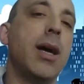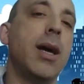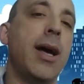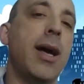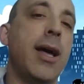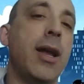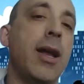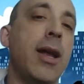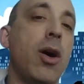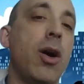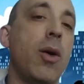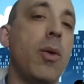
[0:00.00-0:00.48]

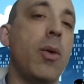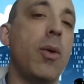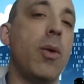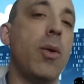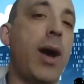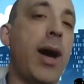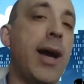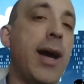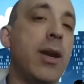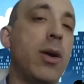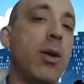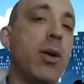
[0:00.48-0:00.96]
And
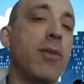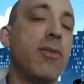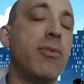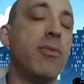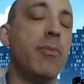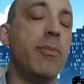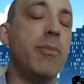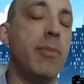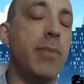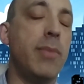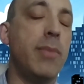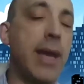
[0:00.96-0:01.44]
I know of
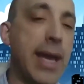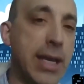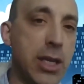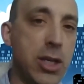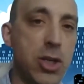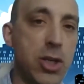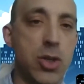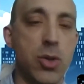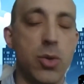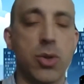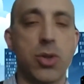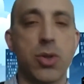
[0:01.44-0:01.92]

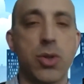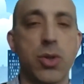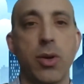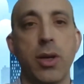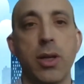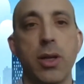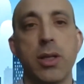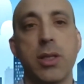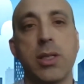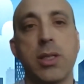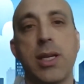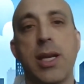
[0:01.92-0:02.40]
many Jewish
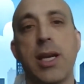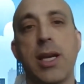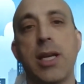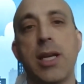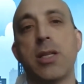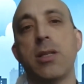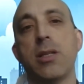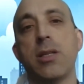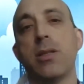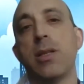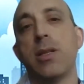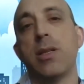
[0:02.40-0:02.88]

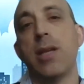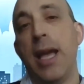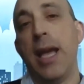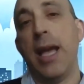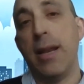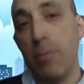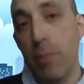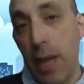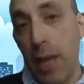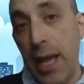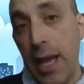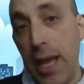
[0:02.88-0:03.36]
organizations
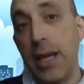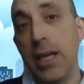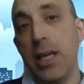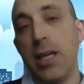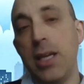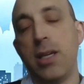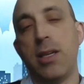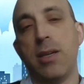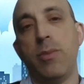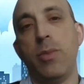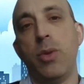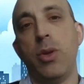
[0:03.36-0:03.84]
and
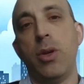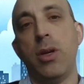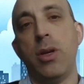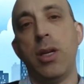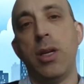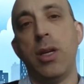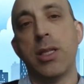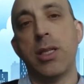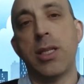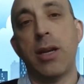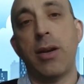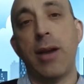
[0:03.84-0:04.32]
many
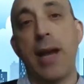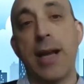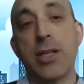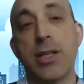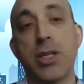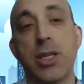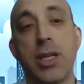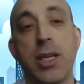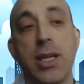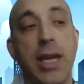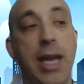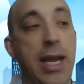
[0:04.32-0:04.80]
communities that are
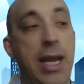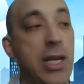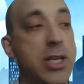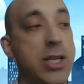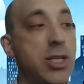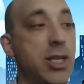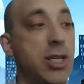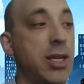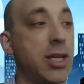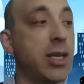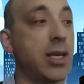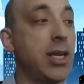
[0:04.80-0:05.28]
actually
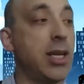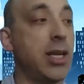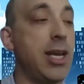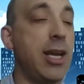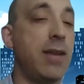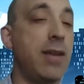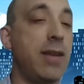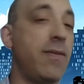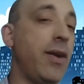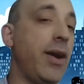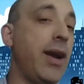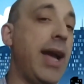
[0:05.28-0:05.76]
engaging
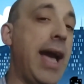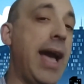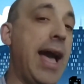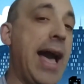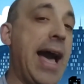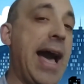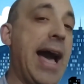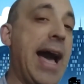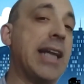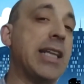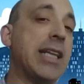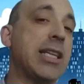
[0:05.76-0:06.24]
in very
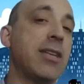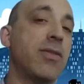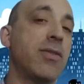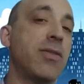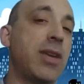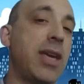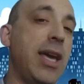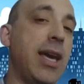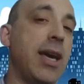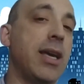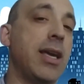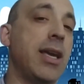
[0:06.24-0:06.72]
active
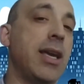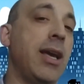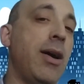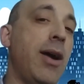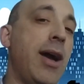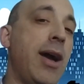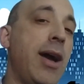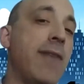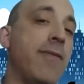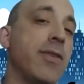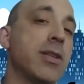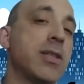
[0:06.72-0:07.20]

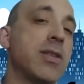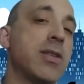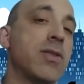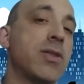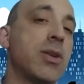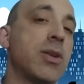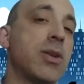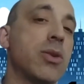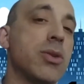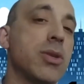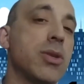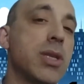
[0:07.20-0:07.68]
efforts of
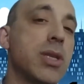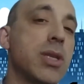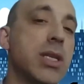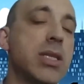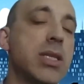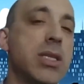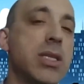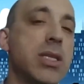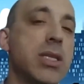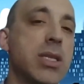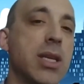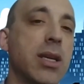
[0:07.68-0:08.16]
social
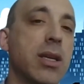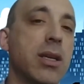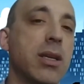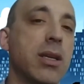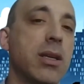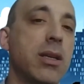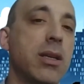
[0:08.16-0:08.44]
distancing.